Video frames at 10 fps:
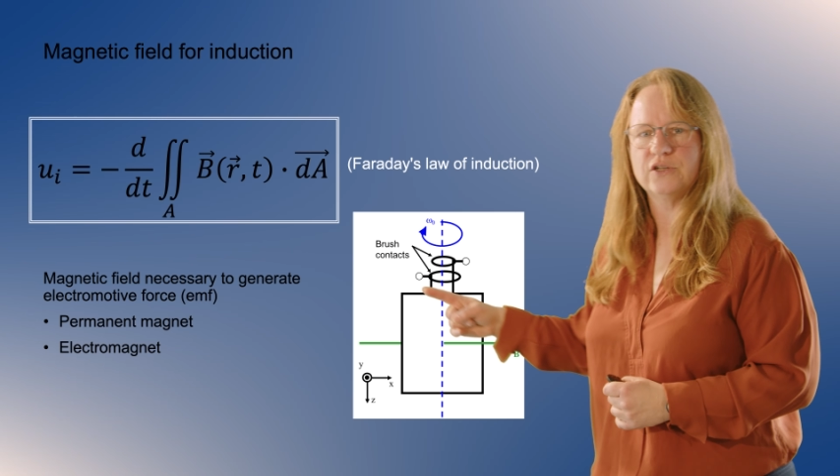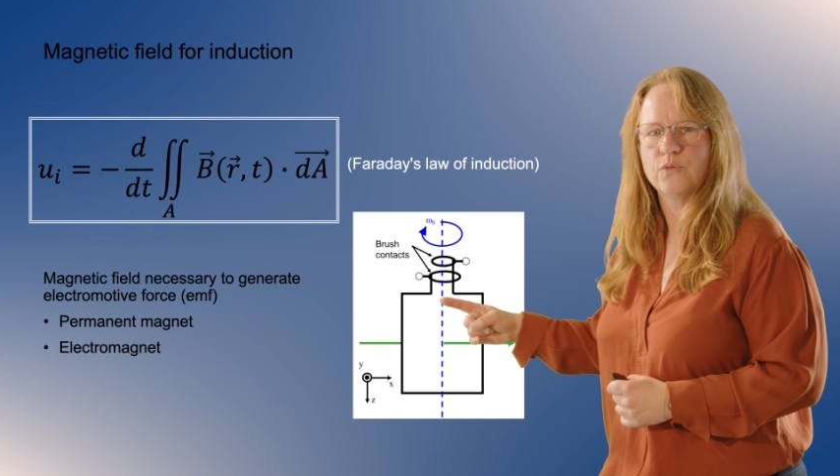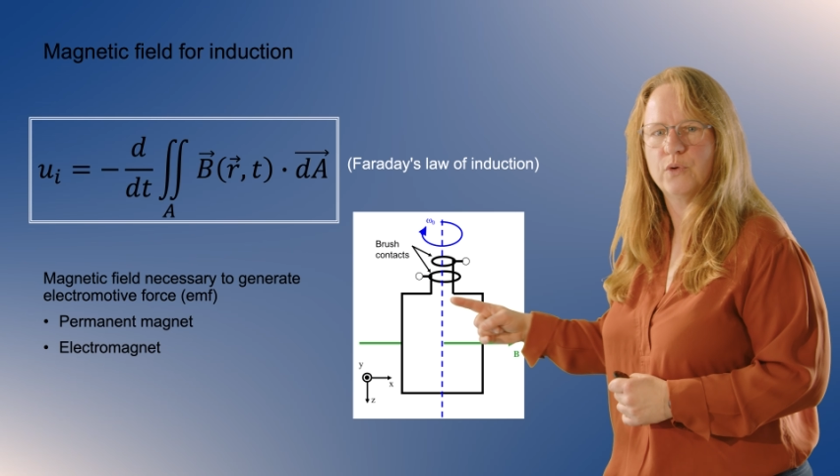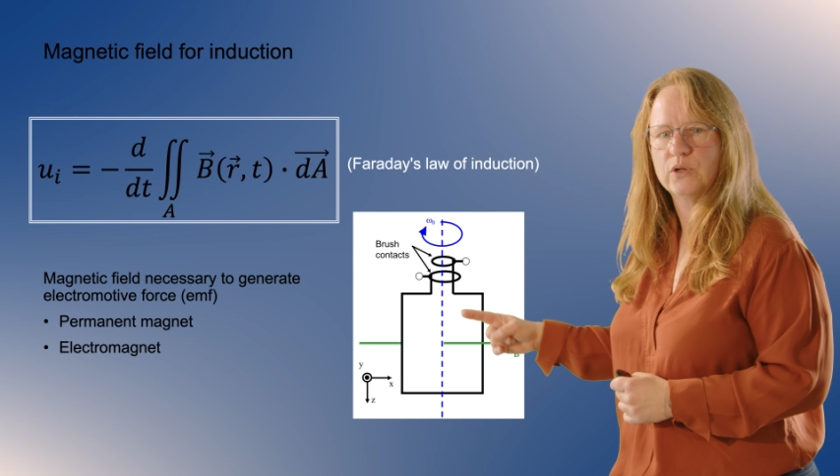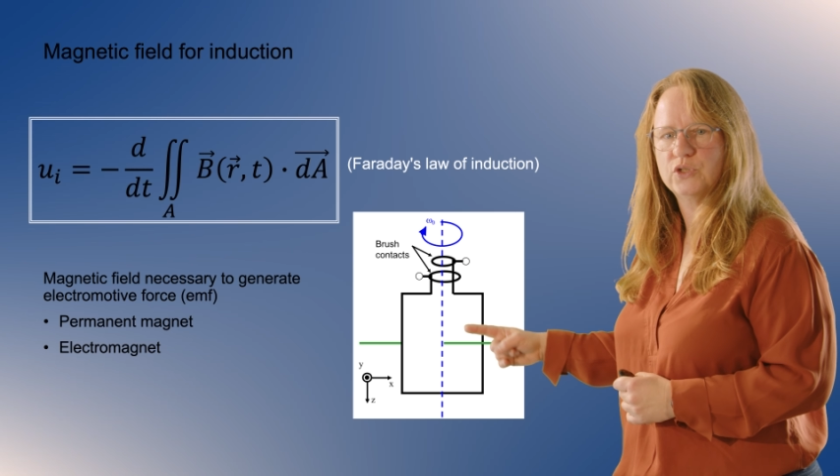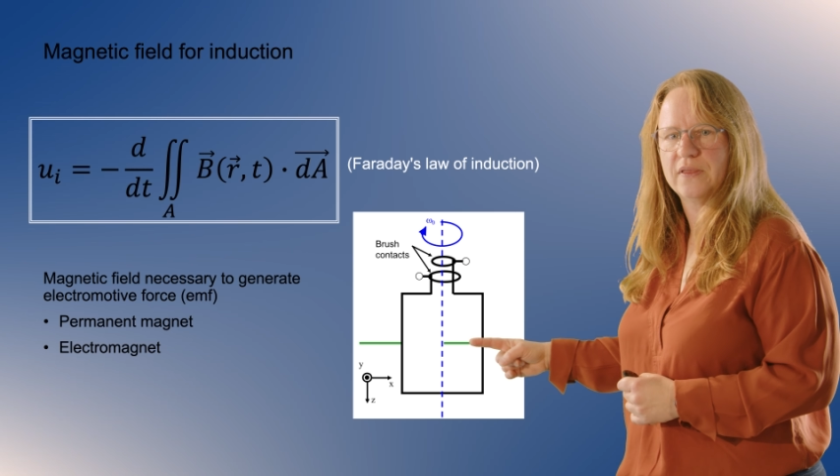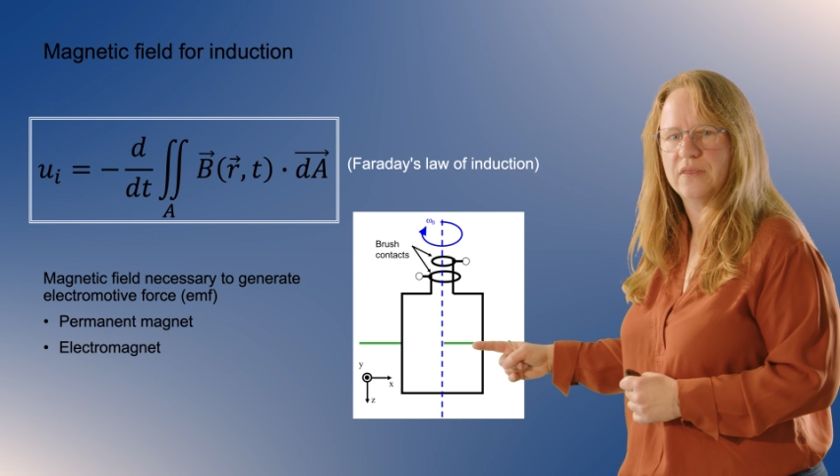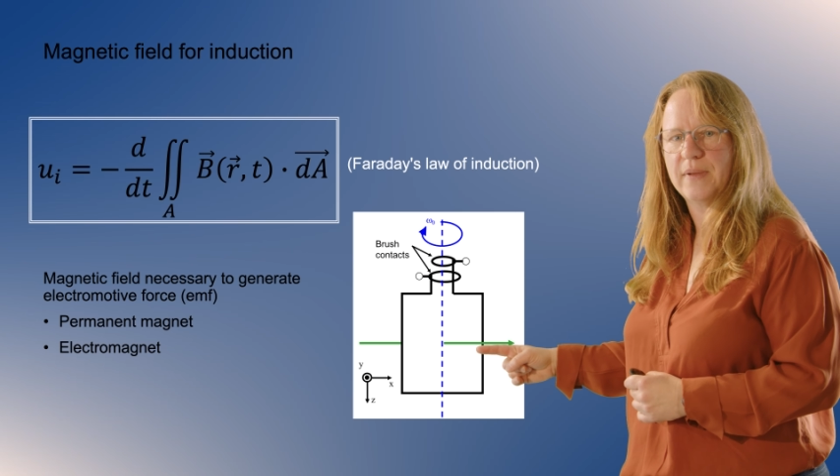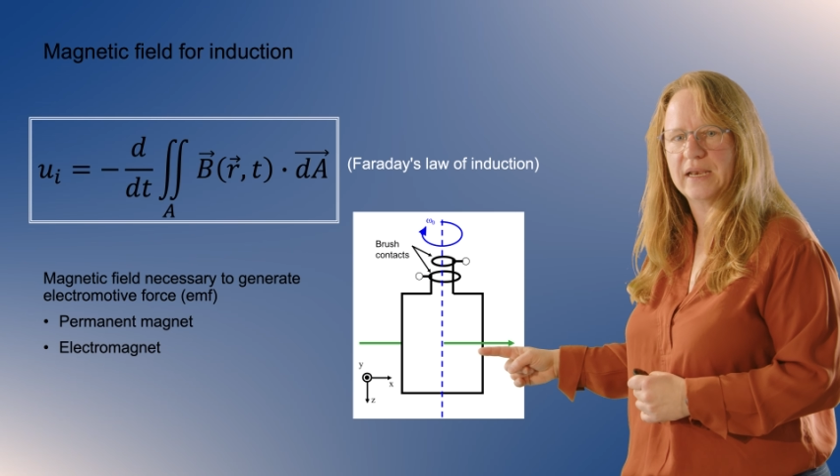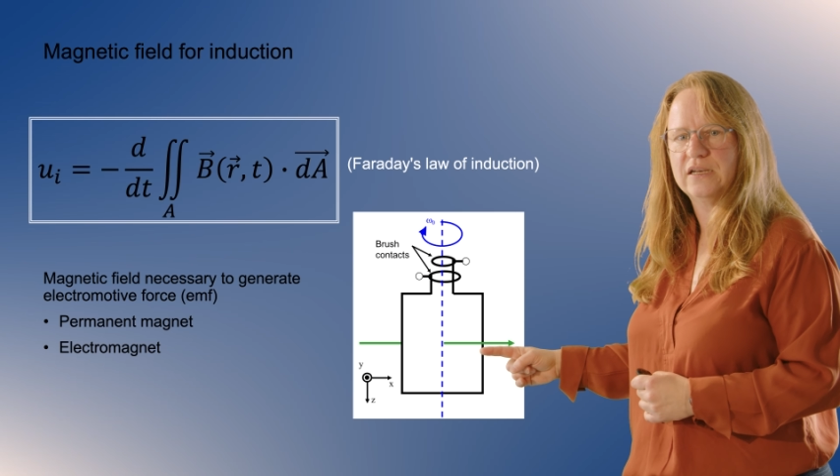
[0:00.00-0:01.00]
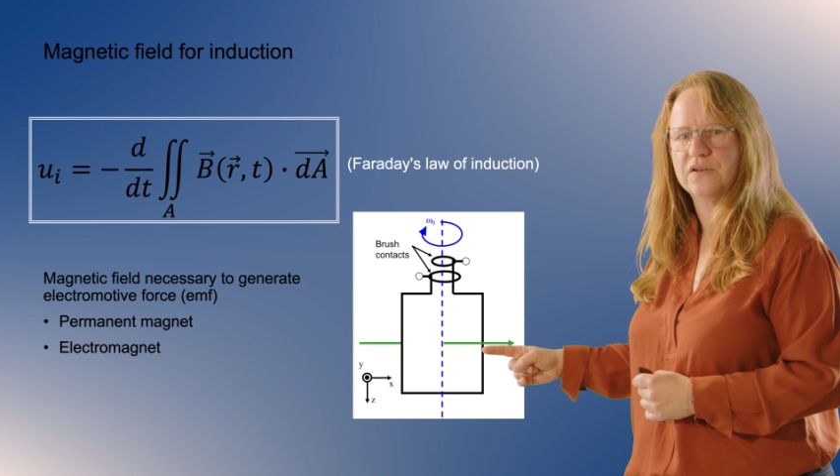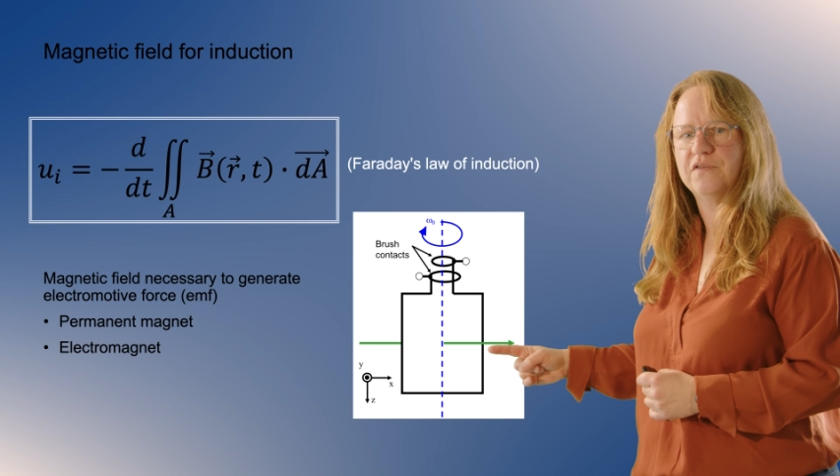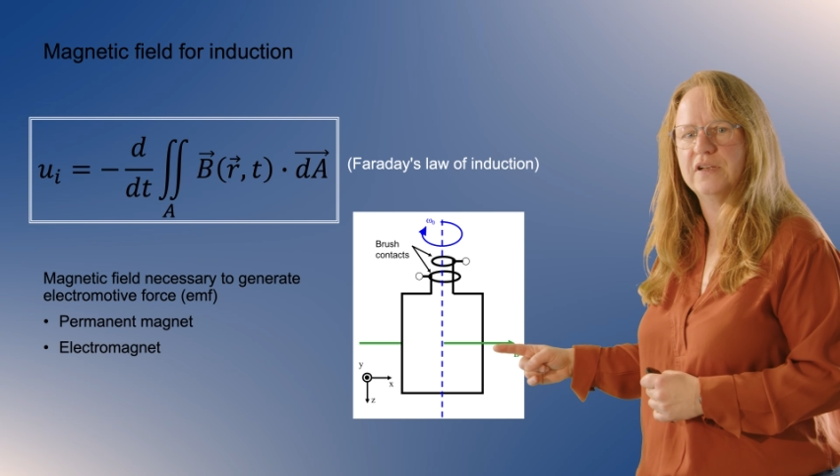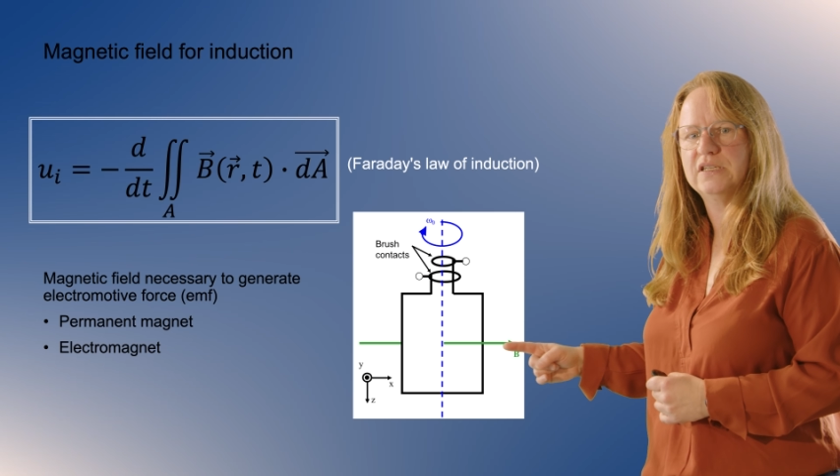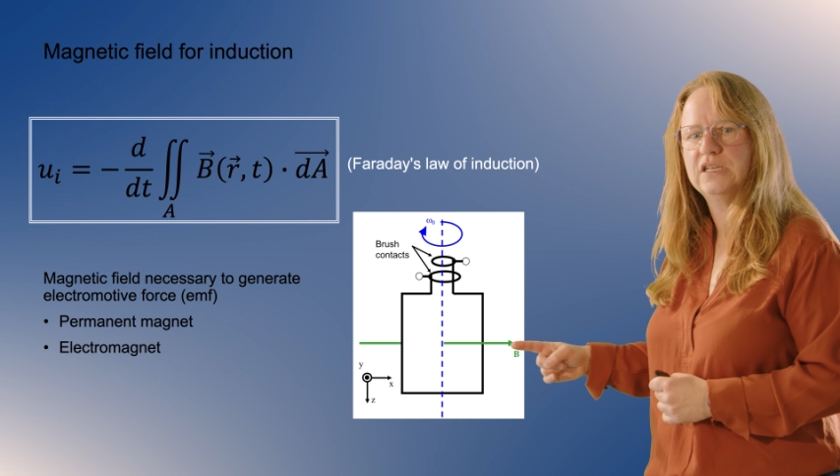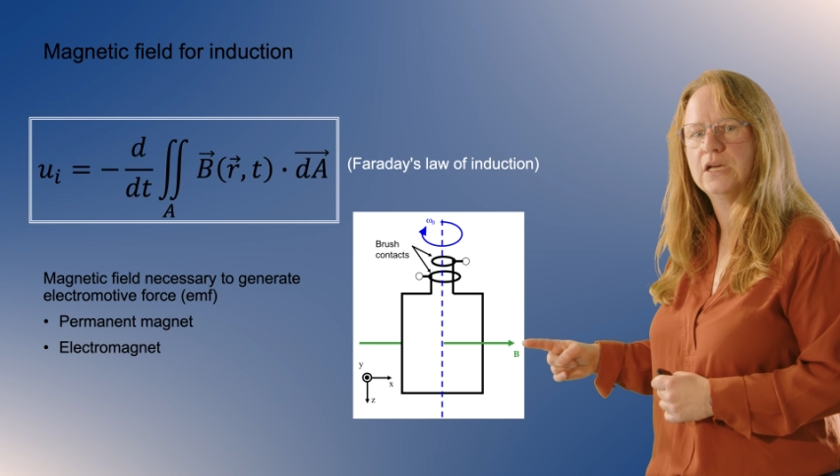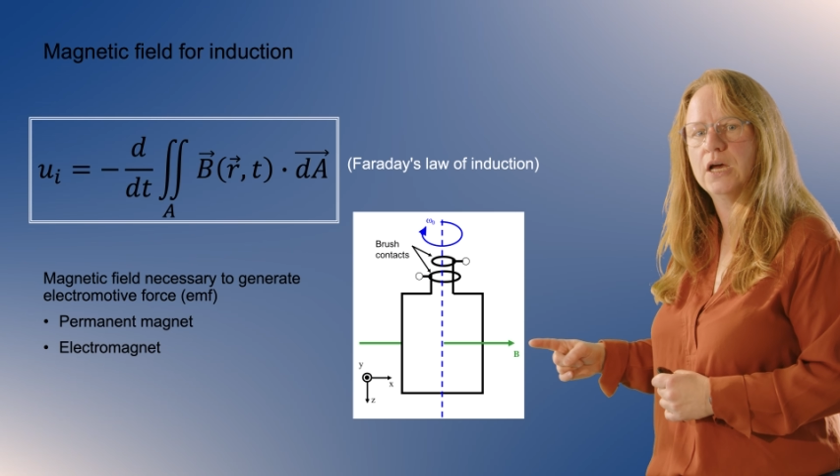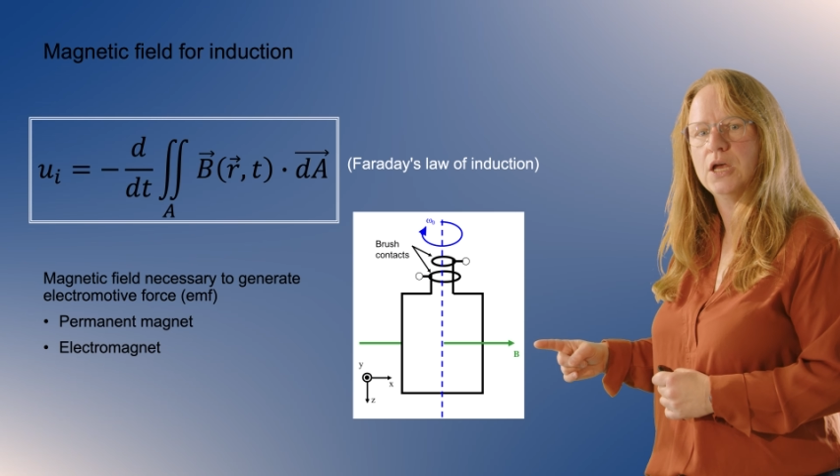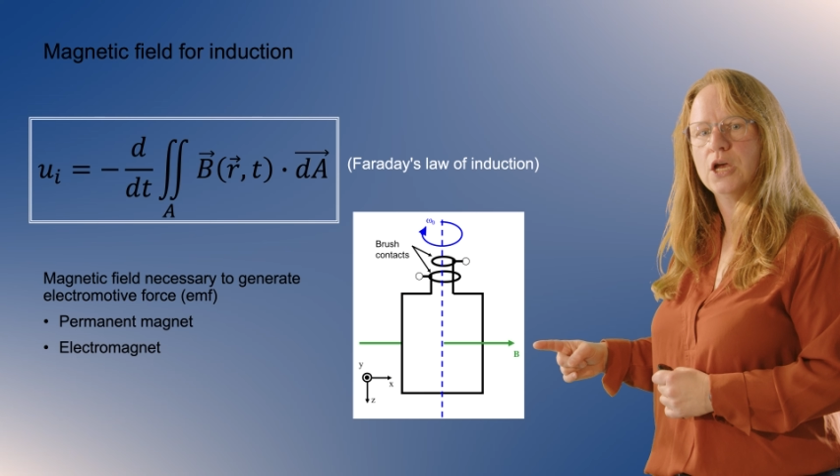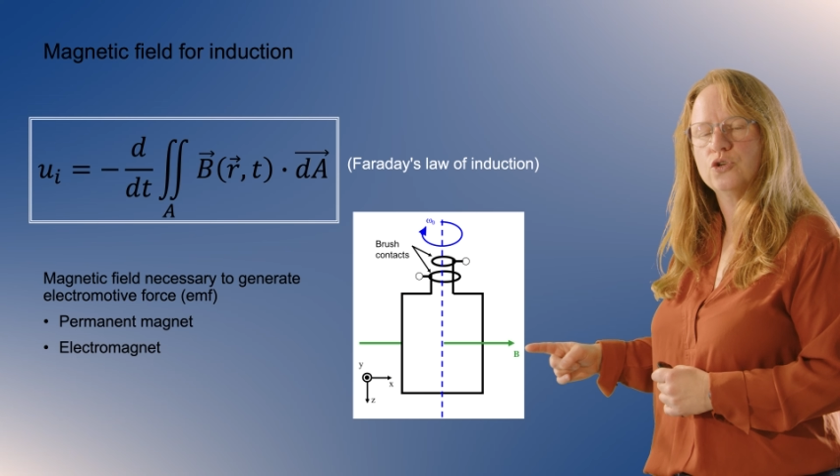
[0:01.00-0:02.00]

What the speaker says: or we also have the magnetic field here